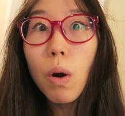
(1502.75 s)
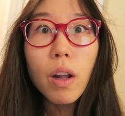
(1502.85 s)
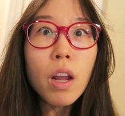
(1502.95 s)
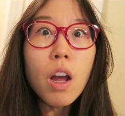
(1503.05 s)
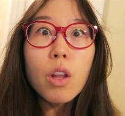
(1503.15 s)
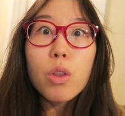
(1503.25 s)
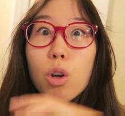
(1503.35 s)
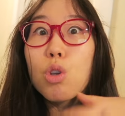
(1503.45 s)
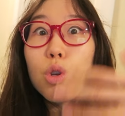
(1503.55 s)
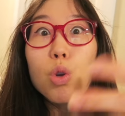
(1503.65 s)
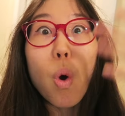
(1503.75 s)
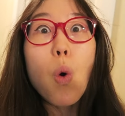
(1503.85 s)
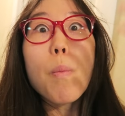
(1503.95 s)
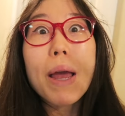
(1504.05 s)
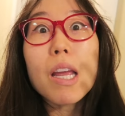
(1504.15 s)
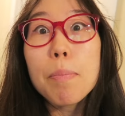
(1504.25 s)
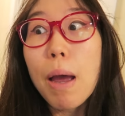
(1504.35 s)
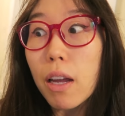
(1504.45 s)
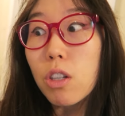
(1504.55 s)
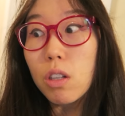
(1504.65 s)
one, there's so many
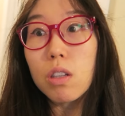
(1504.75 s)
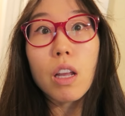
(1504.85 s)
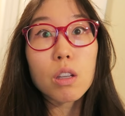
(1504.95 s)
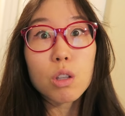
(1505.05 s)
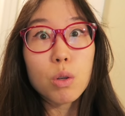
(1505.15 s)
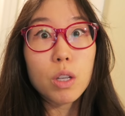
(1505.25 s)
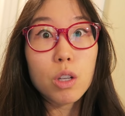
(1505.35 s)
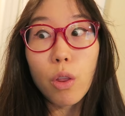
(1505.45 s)
patches next to each